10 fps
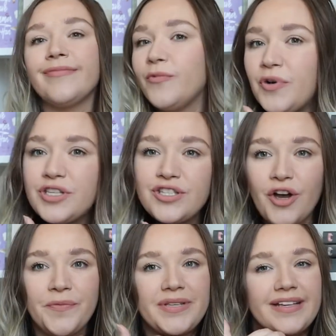was
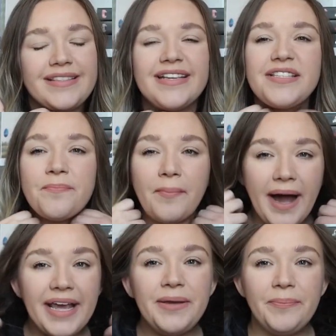so obsessed. This
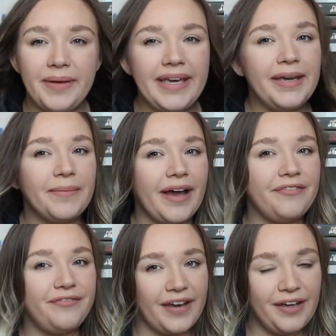might be my
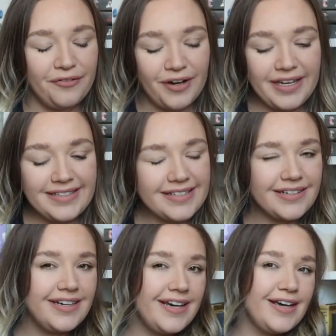favorite
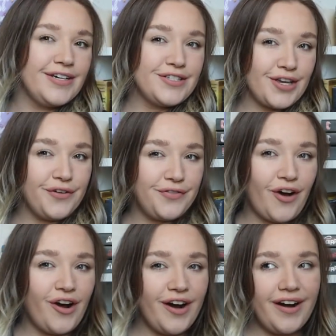so
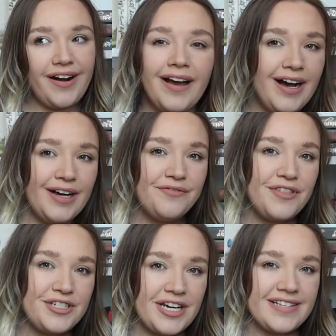far of
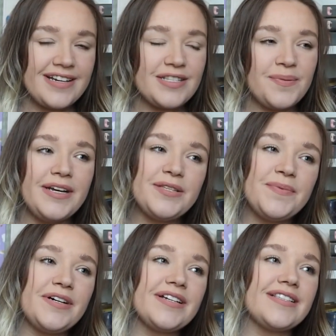the Chestnut Springs
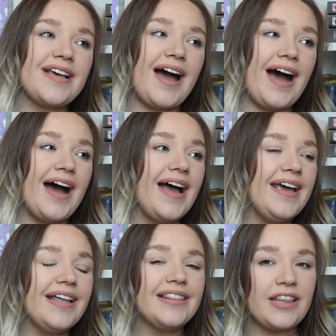books.
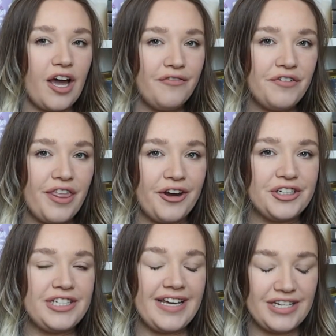I loved their
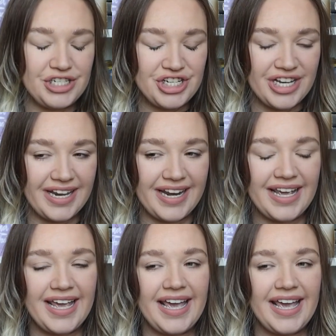tension